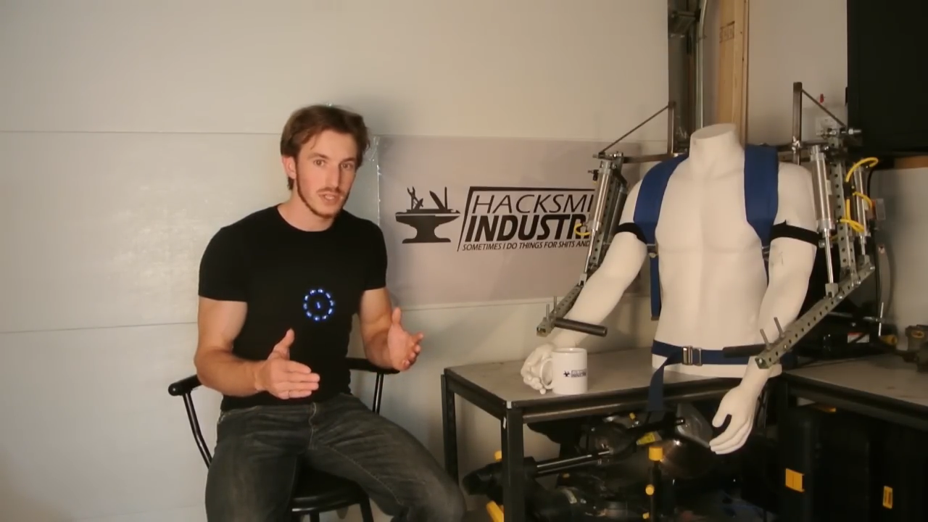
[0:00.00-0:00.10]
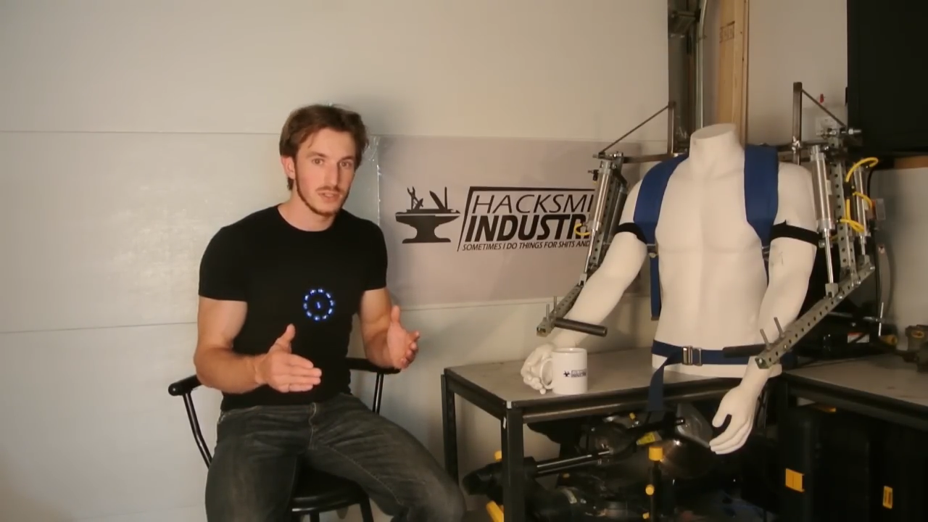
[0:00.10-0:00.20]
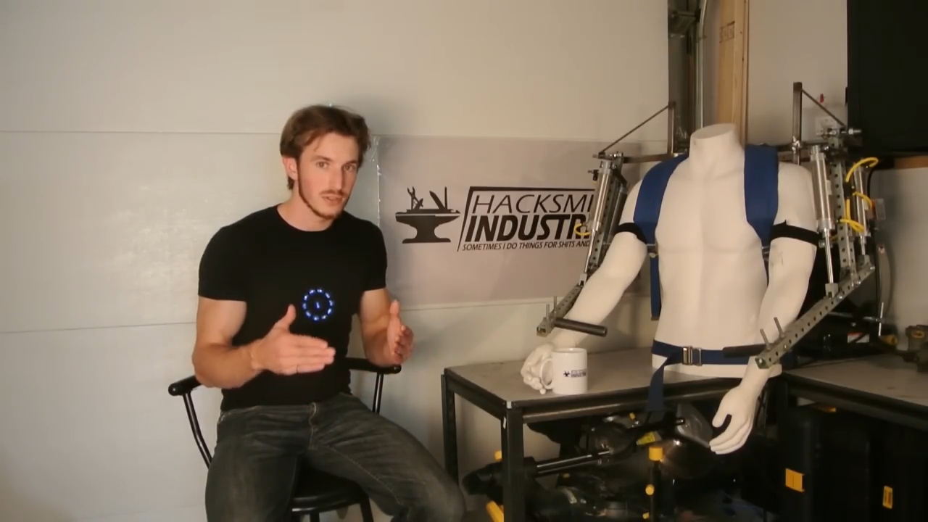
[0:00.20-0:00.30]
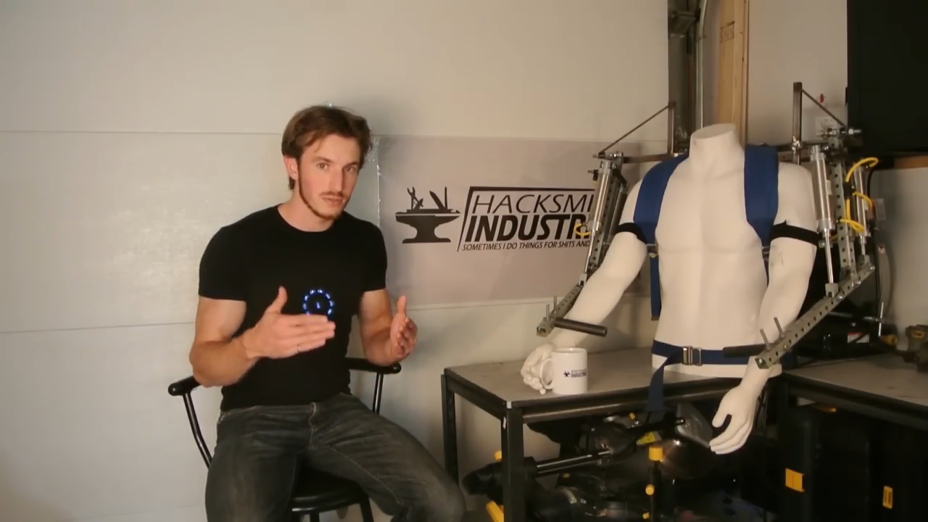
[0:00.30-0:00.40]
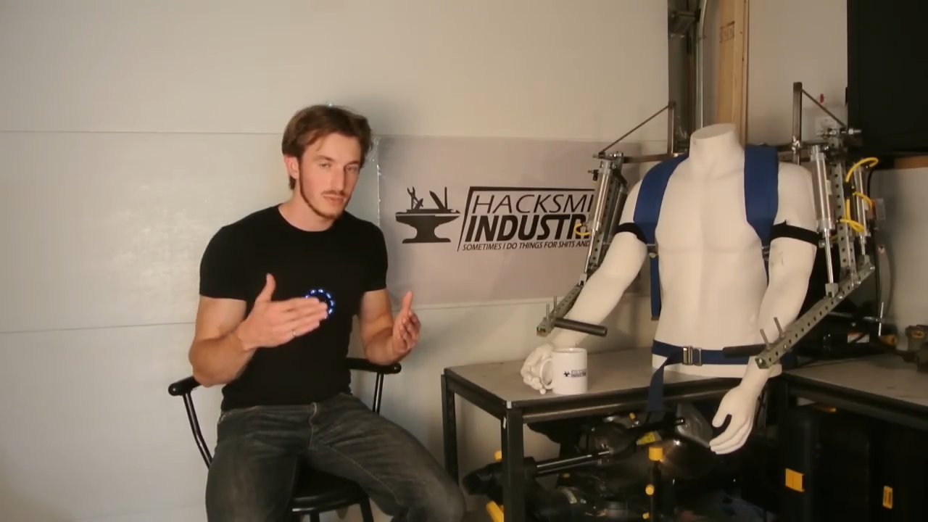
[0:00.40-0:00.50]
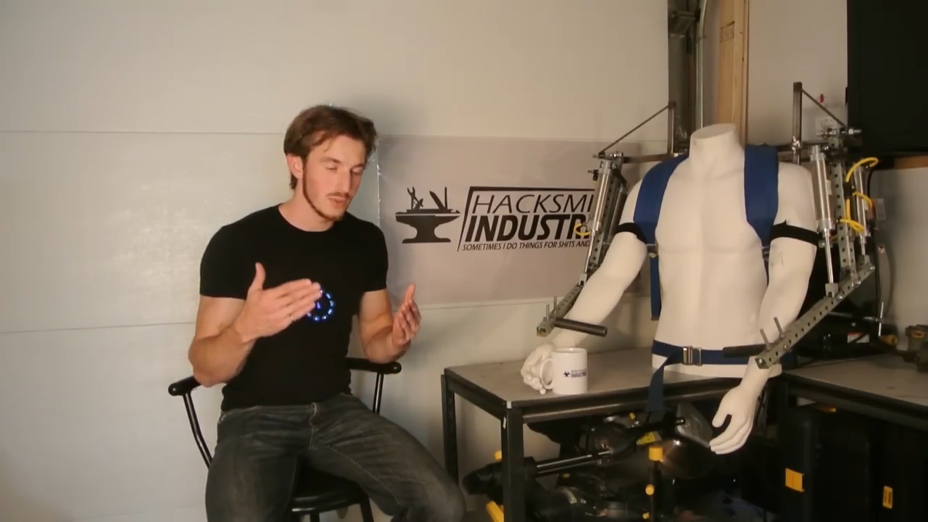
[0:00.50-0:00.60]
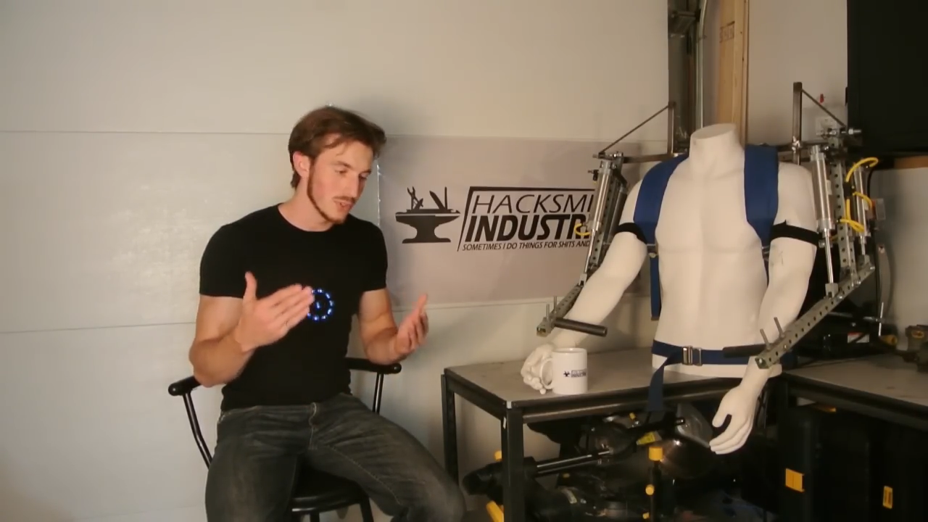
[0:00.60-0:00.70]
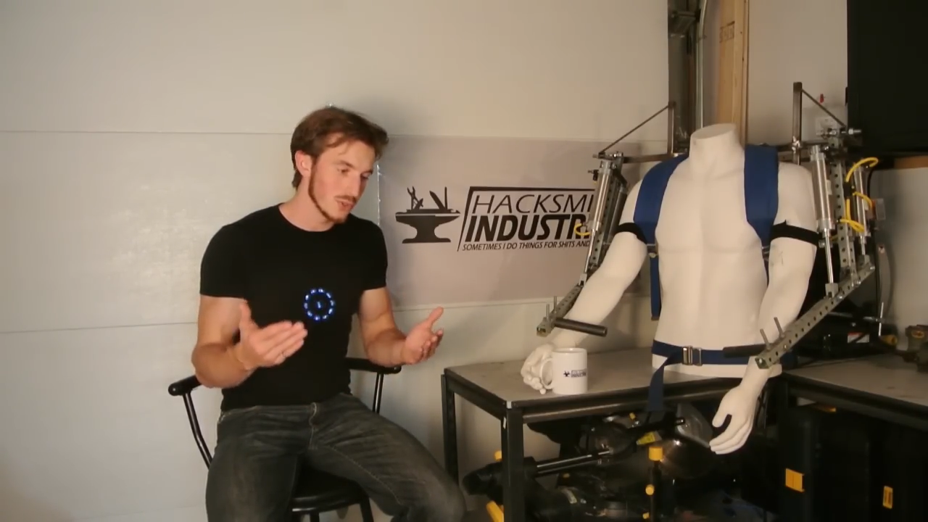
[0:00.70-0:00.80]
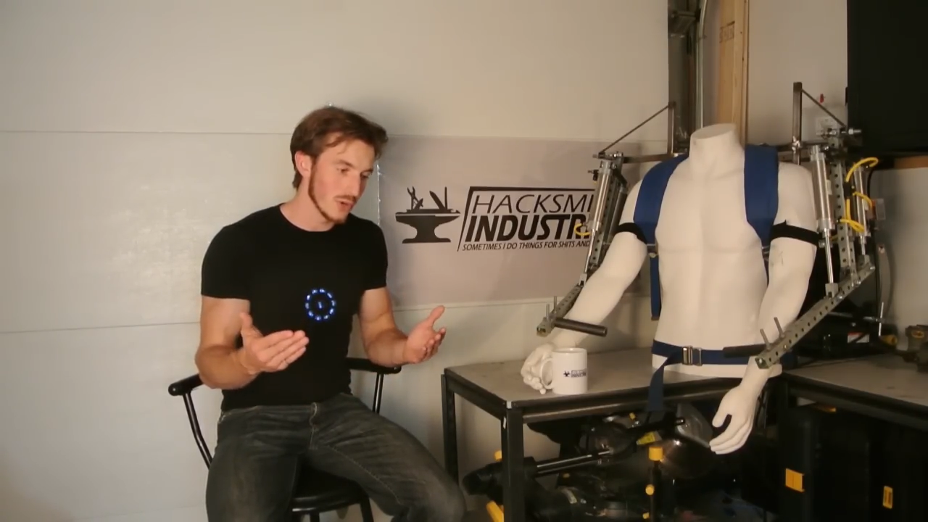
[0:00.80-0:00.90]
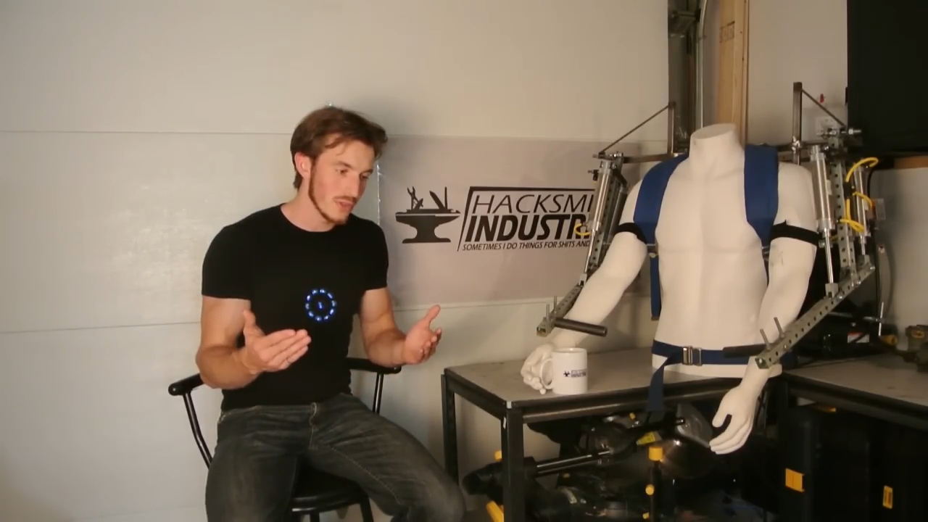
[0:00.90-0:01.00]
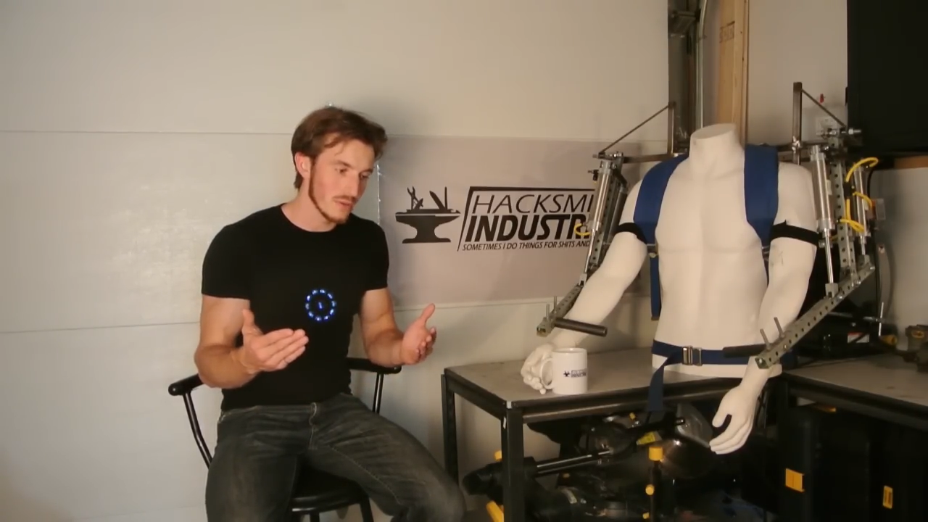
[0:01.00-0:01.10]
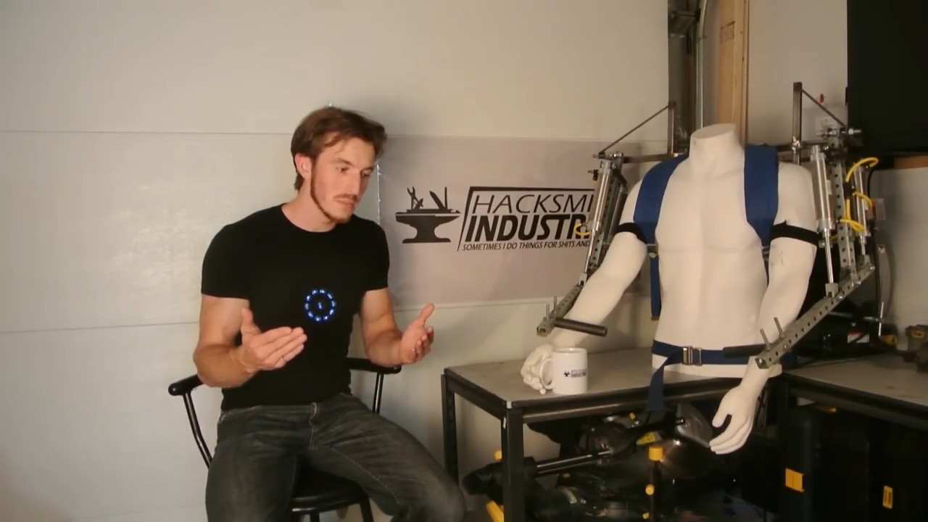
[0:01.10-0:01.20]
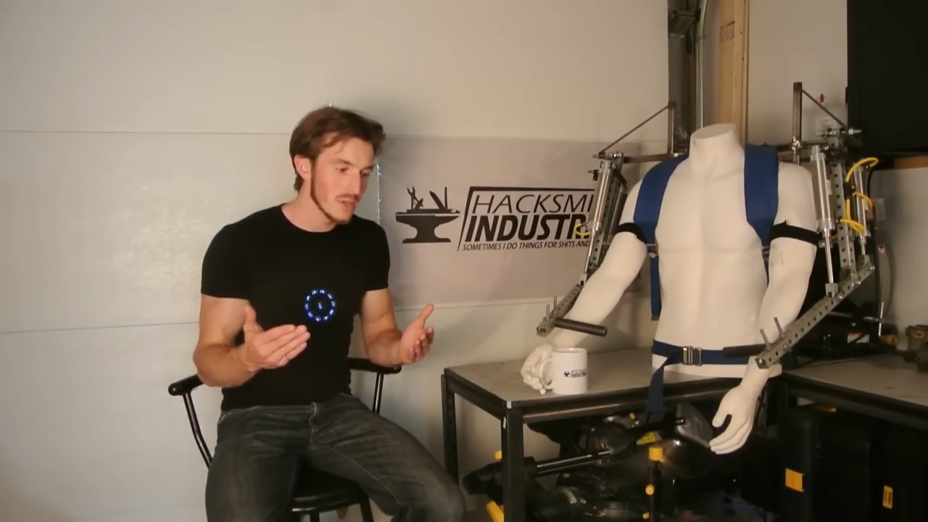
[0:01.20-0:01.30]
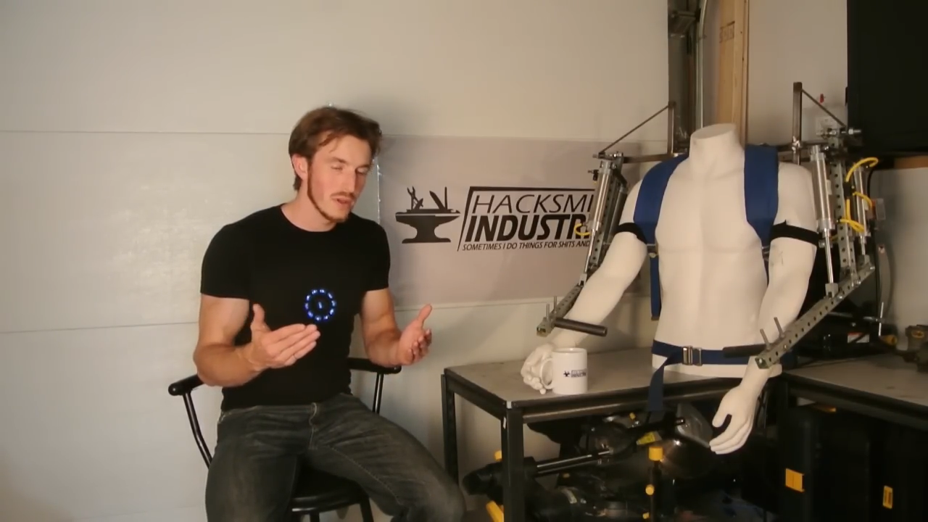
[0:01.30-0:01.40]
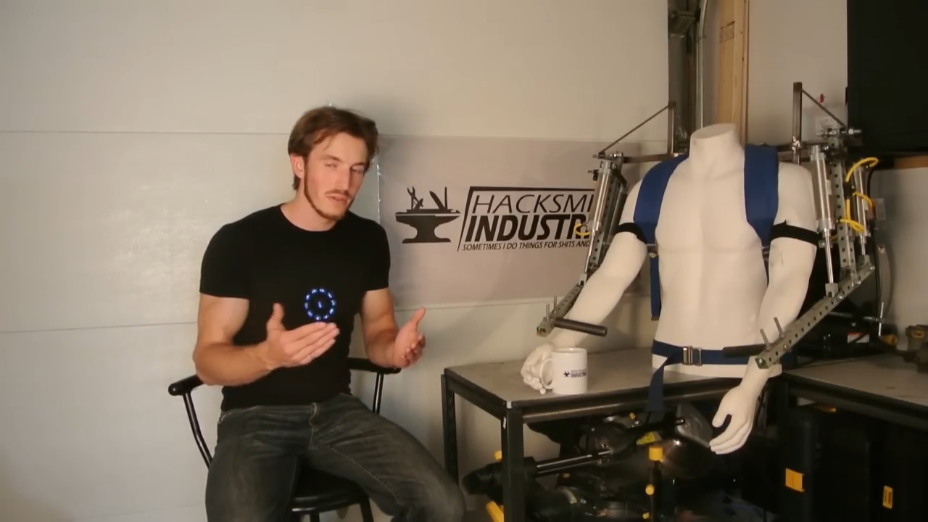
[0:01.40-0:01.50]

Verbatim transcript: and you're, you enjoy them,